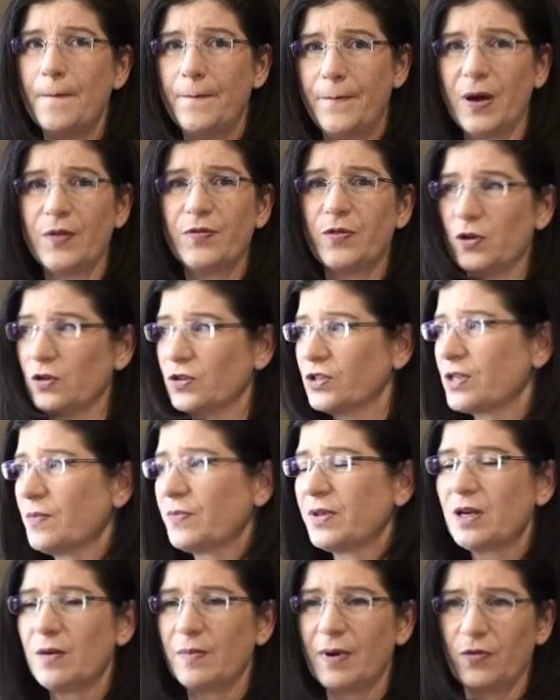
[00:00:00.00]
but there's
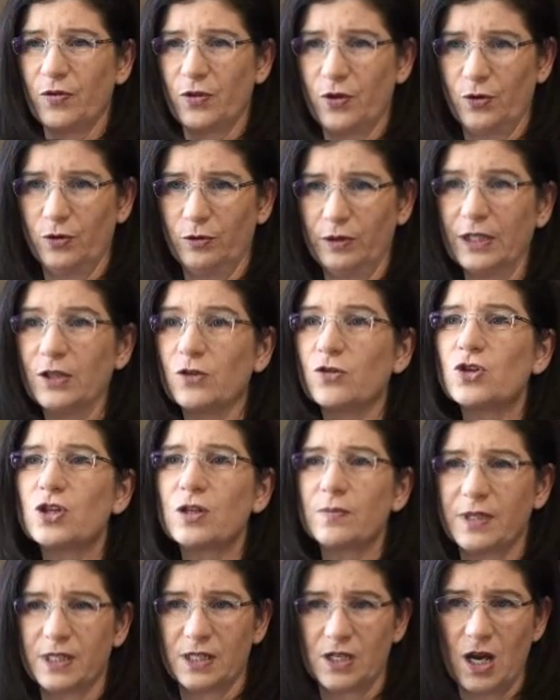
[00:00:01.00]
something about their
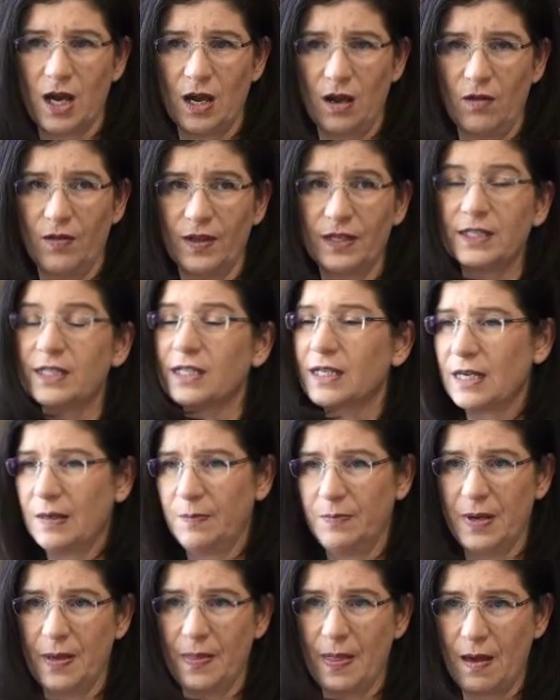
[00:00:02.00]
leadership style that's
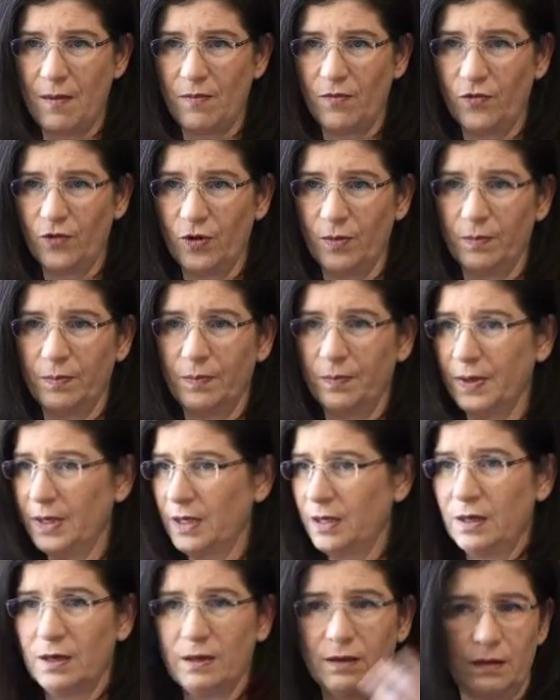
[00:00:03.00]
keeping them from
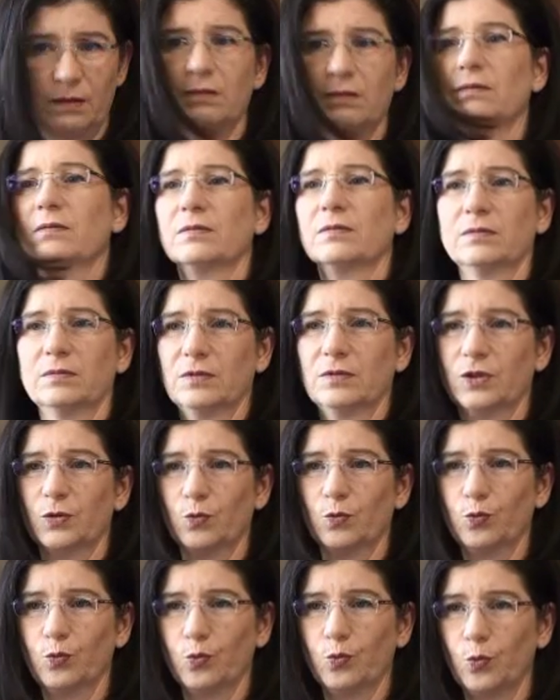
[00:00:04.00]
being
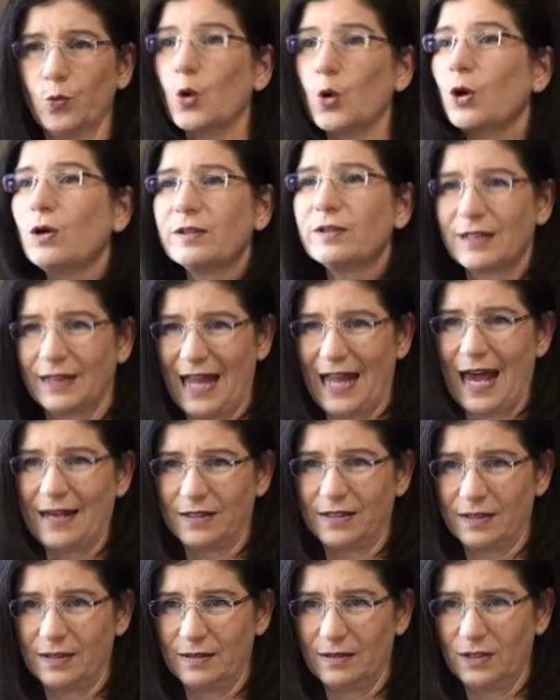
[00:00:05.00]
world
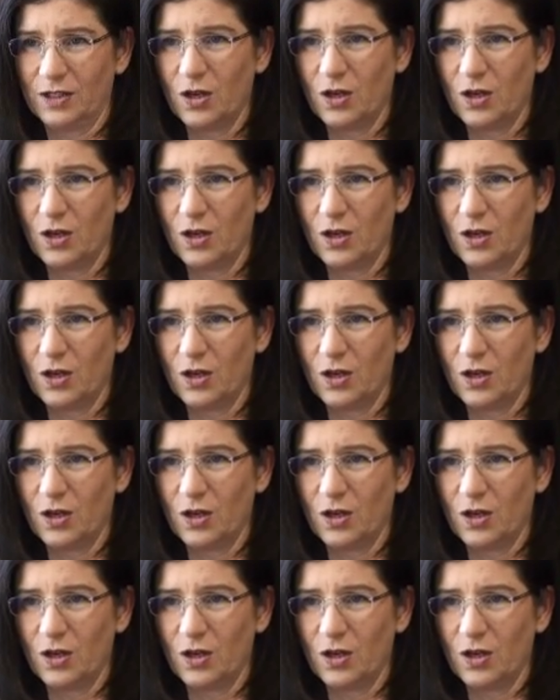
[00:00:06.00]
class.